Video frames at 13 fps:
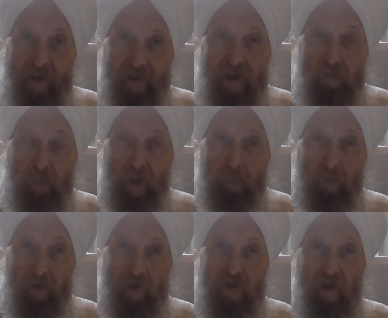This paper
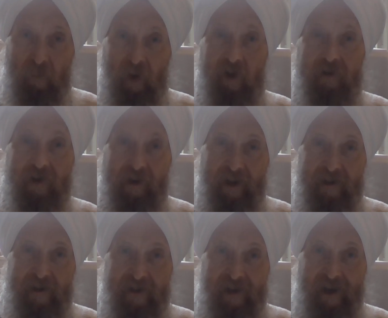that's come out is an
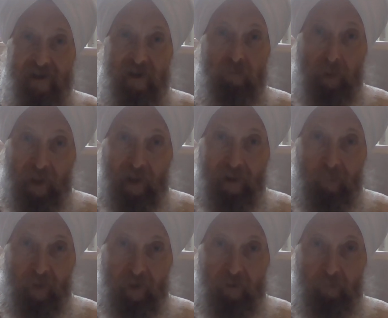exercise in
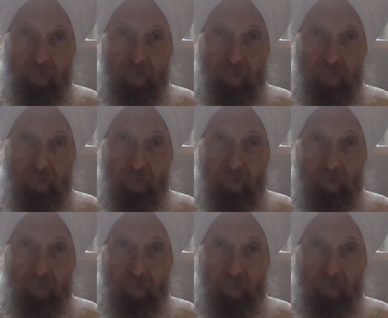belittlement.